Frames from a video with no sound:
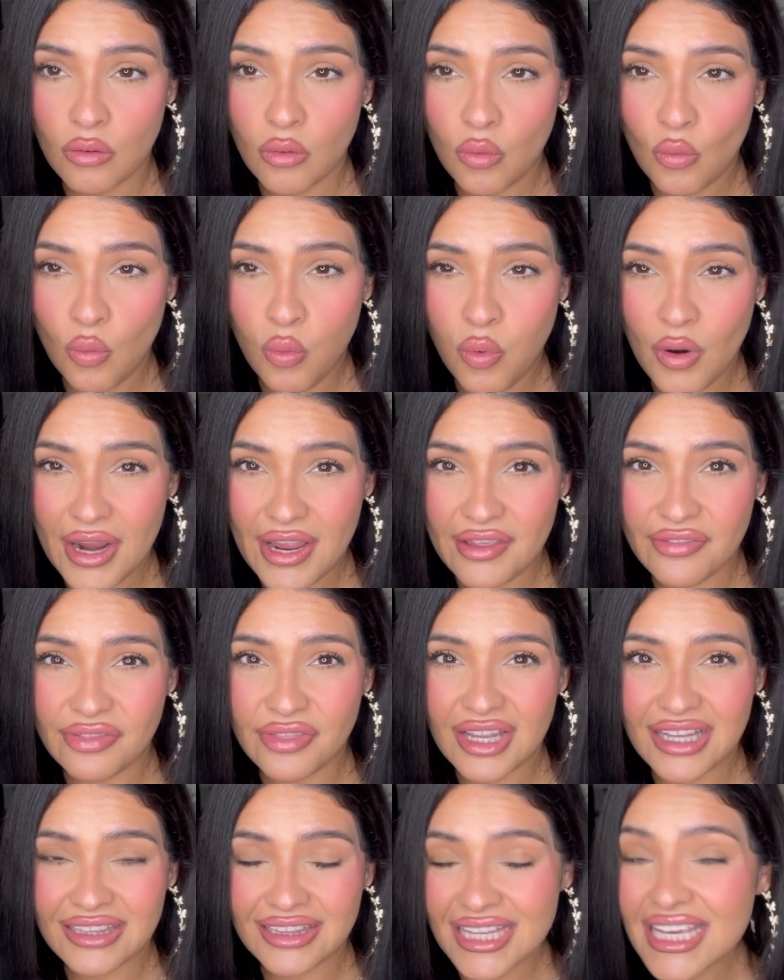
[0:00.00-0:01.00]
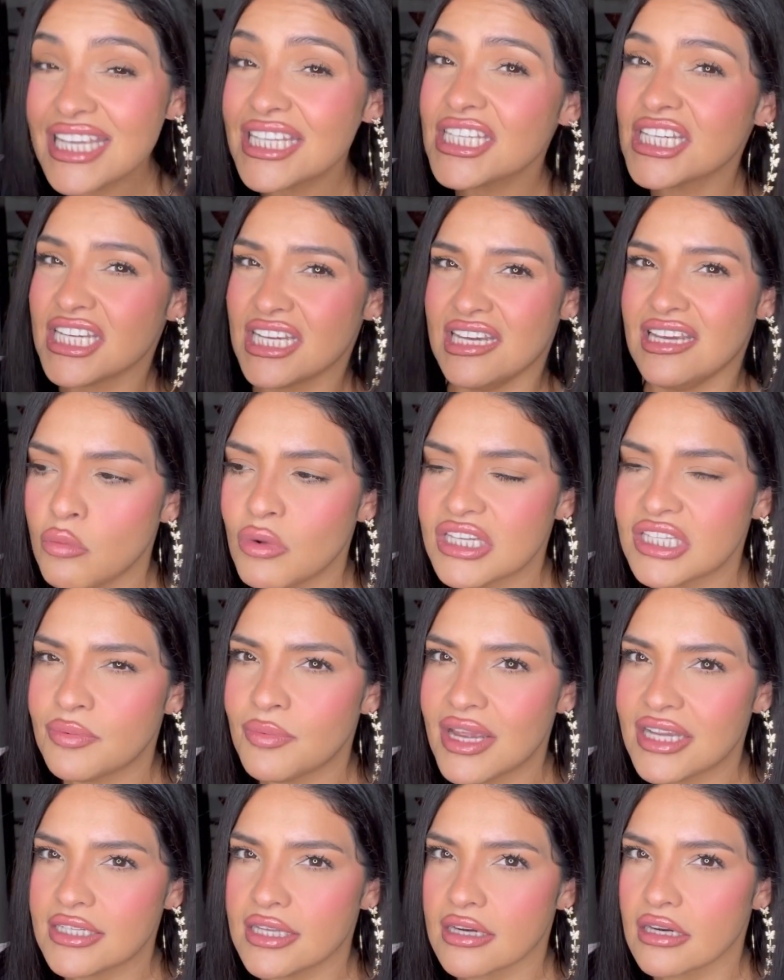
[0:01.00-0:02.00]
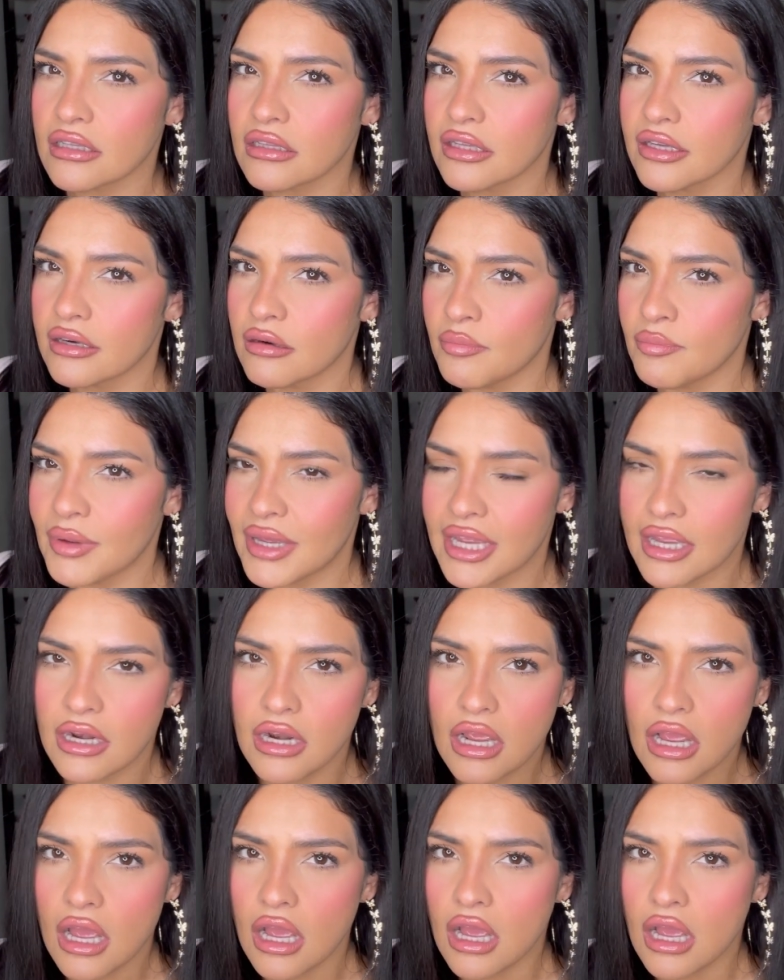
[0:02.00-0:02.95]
with lychee, which makes it a little bit